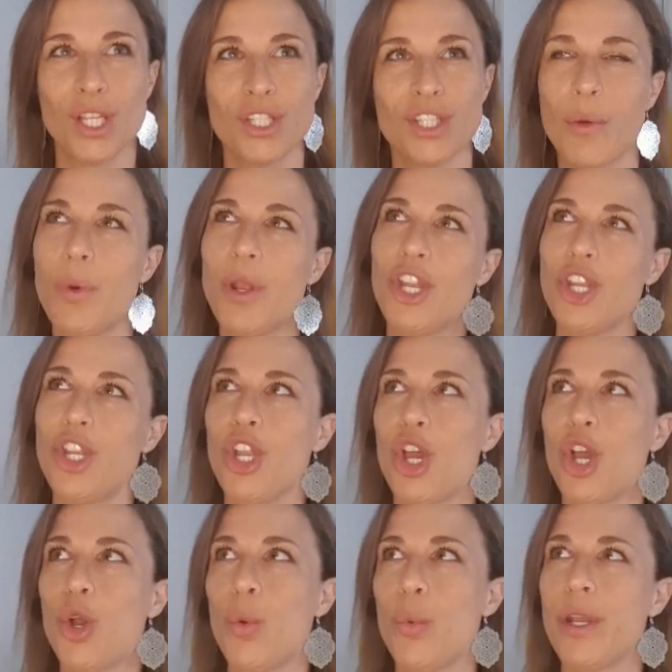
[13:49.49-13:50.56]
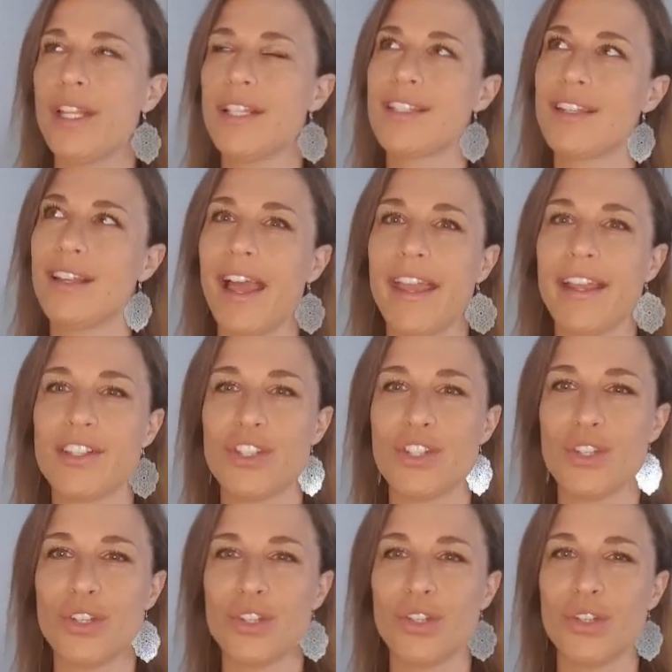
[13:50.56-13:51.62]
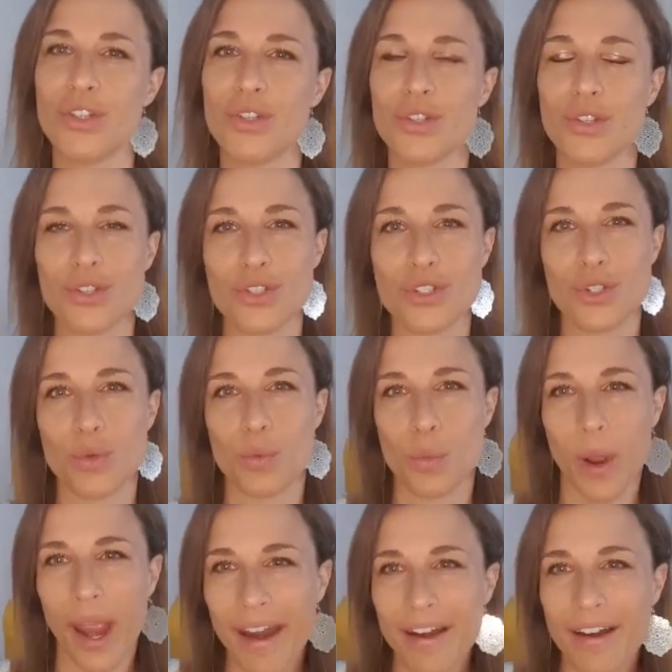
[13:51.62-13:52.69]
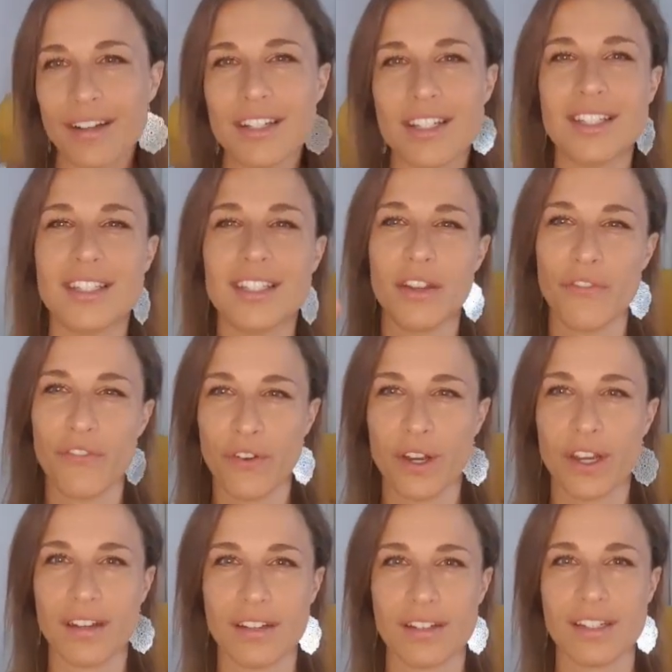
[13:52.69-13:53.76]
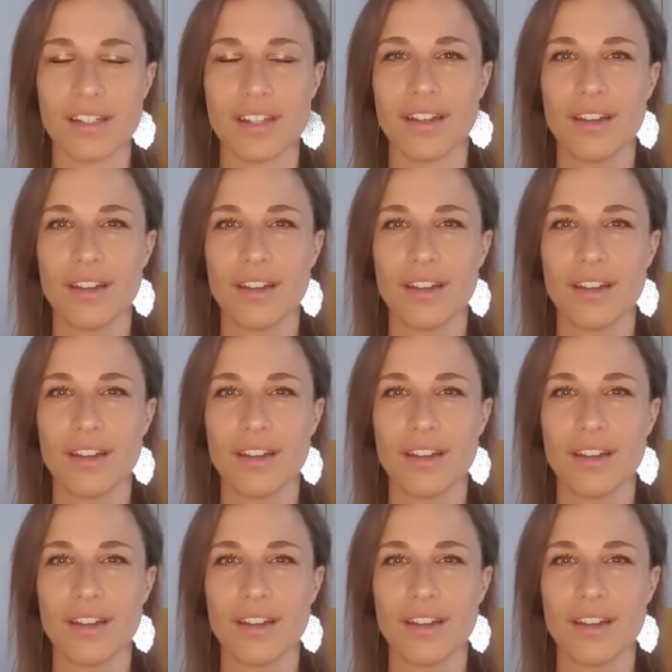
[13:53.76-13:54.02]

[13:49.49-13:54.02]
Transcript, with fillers: they want to know what it's like to to wear these different